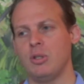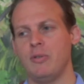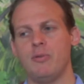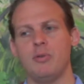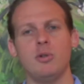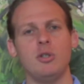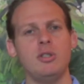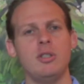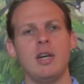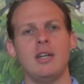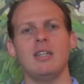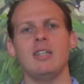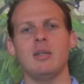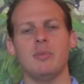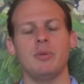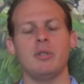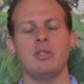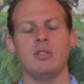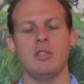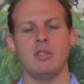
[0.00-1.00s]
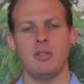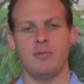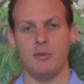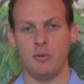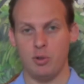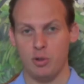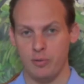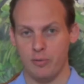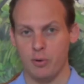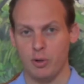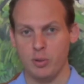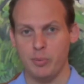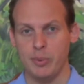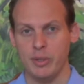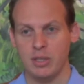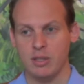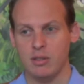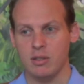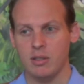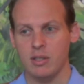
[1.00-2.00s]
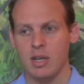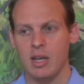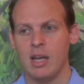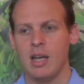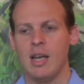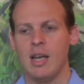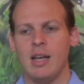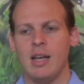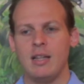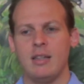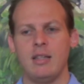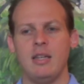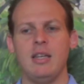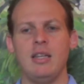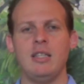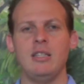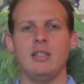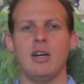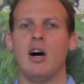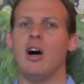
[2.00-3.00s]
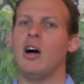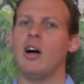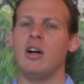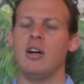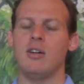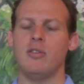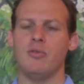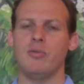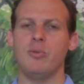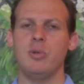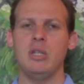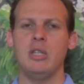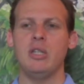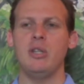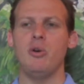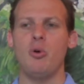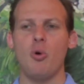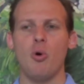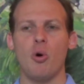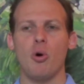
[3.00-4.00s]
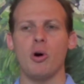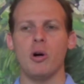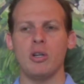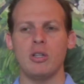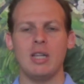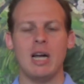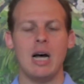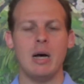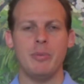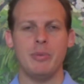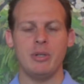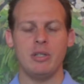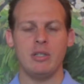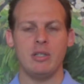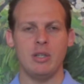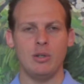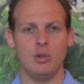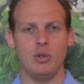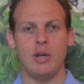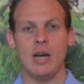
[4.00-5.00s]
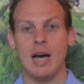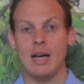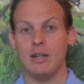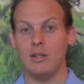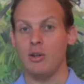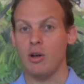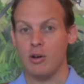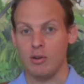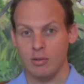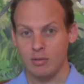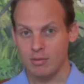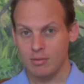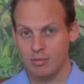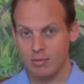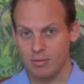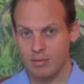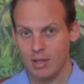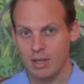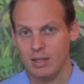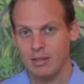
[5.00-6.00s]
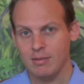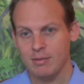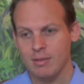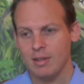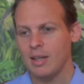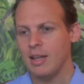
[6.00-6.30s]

So if you're starting a business, if it's your first business, these are really core topics that you gotta know, okay?